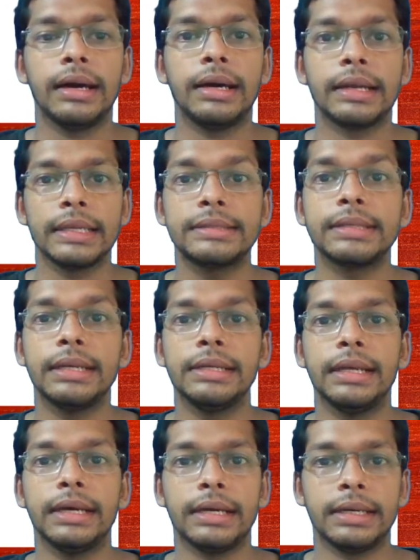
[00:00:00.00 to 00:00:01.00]

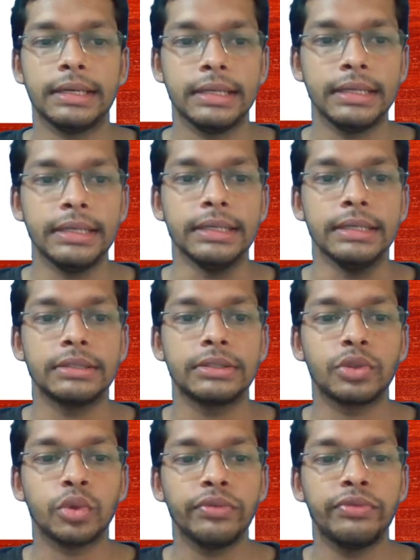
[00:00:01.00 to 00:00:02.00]
recent years.
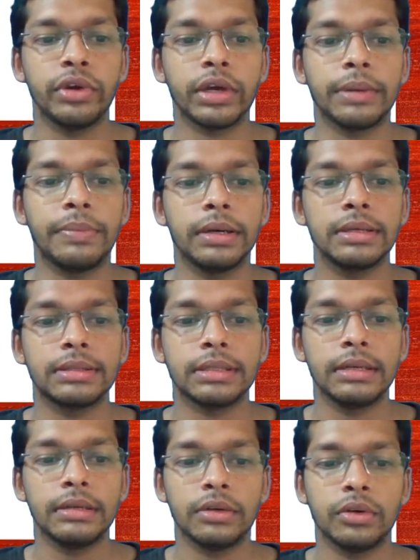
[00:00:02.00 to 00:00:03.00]
So if you are a
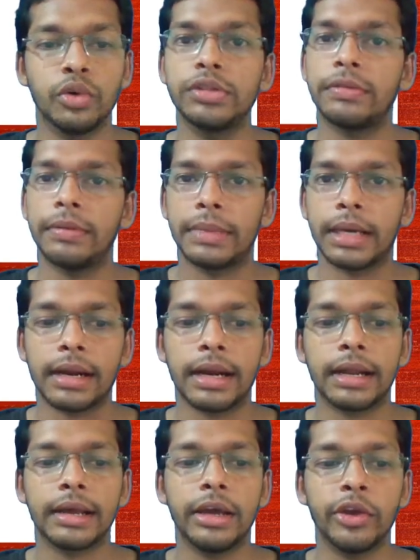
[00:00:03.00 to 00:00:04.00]
person who is from
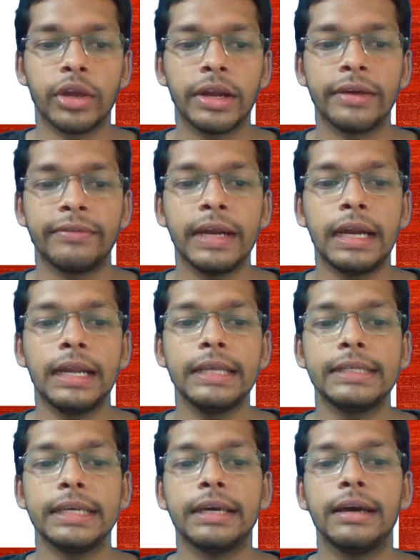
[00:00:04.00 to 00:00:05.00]
Karnataka, you can definitely
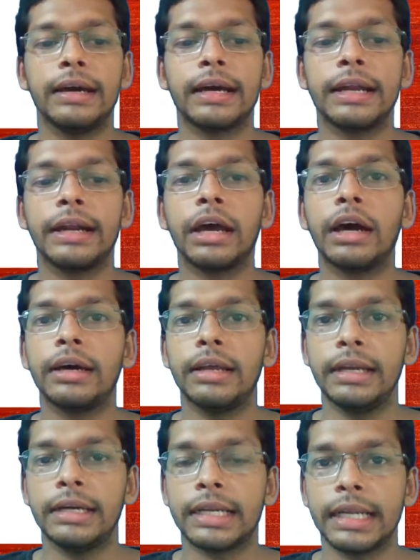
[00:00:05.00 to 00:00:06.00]
check Kannada
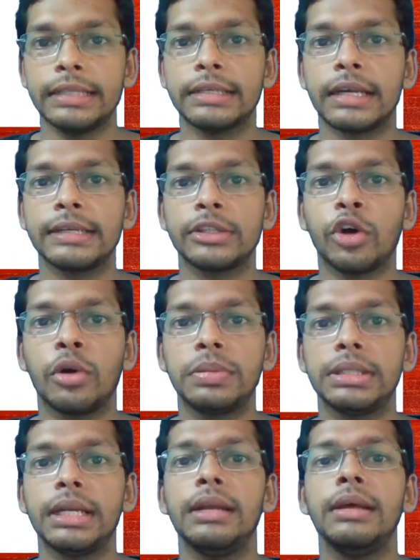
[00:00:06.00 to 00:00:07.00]
literature as the
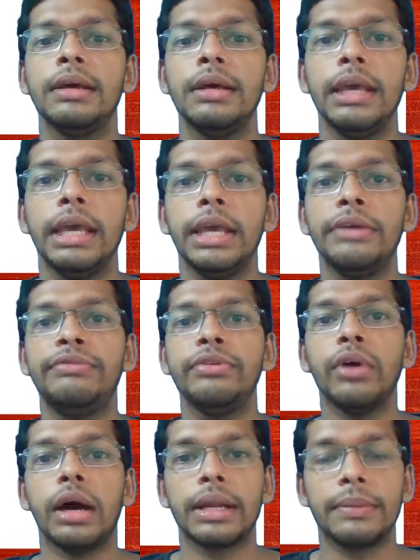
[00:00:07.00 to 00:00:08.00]
optional. If
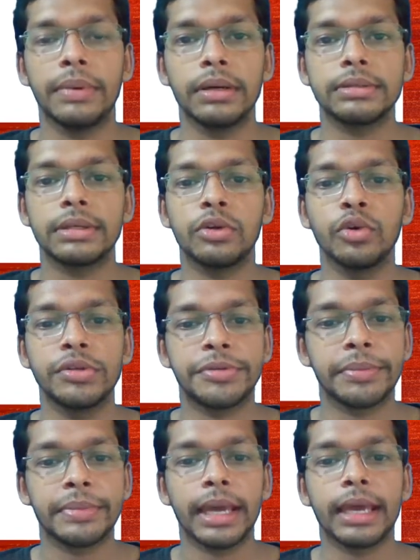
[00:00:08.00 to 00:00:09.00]
you are a person who is
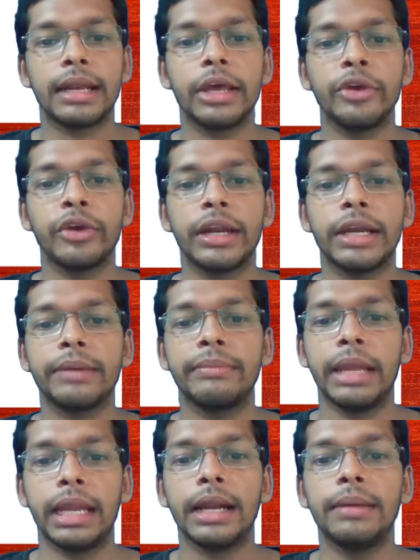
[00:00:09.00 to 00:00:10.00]
from Kerala, you can take
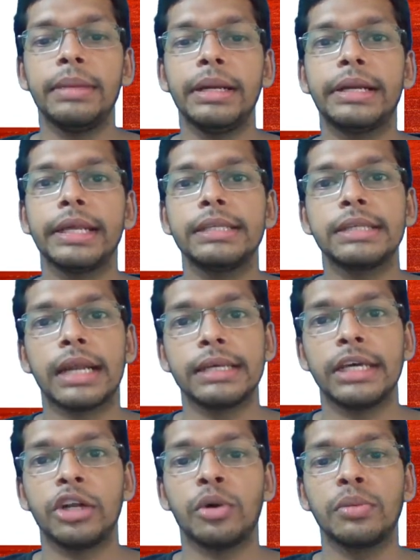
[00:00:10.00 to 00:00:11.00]
Malayalam literature
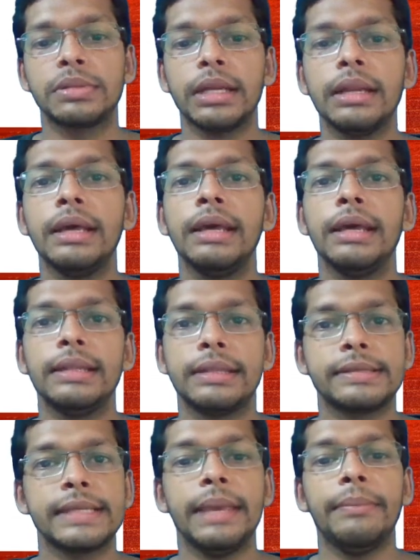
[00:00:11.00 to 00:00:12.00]
as an optional. In the
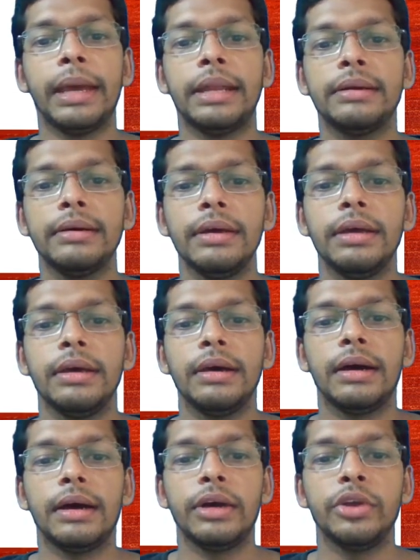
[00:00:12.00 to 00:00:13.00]
same manner,
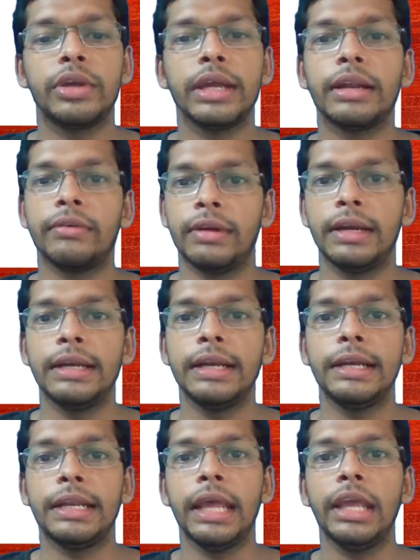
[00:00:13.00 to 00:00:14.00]
you can
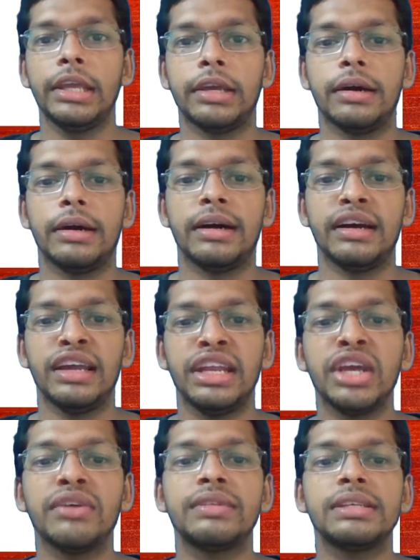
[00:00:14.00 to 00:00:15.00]
definitely take
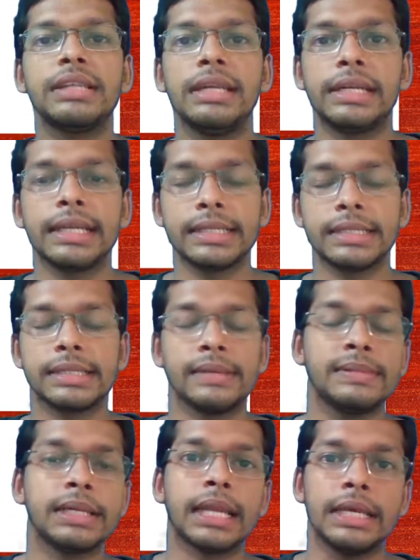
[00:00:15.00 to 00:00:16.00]
any of this literature
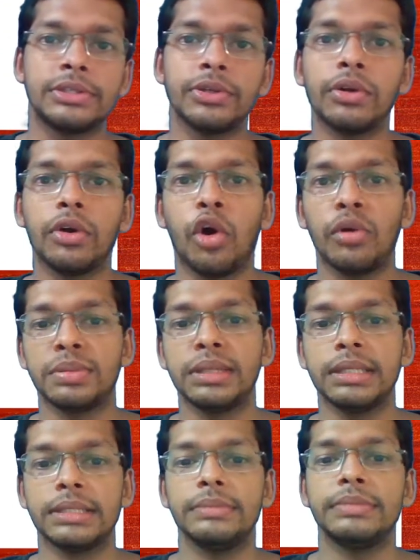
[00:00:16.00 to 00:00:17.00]
subject as your
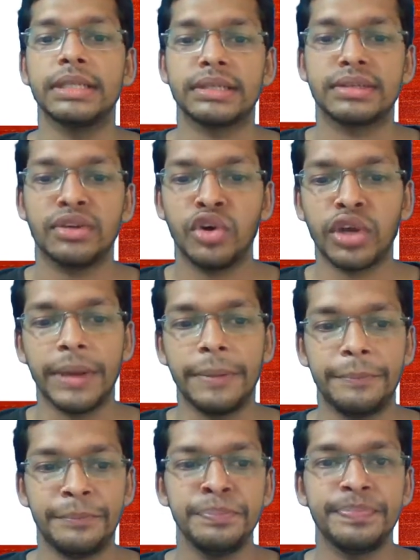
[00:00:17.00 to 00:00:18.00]
optional subject.
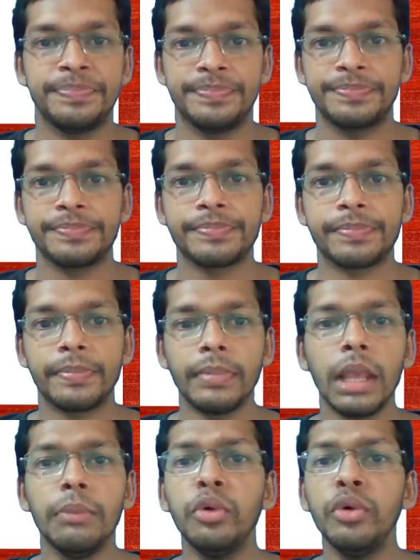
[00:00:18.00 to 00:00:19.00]
Okay,
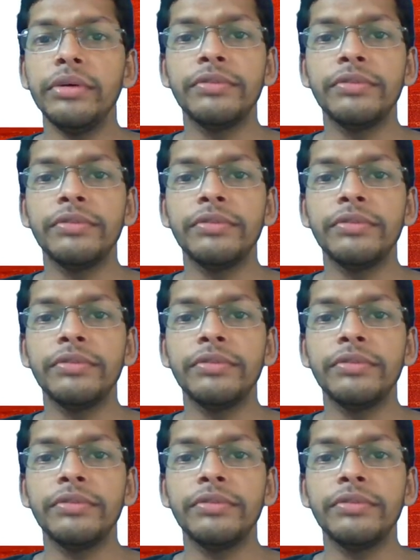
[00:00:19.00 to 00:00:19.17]
moving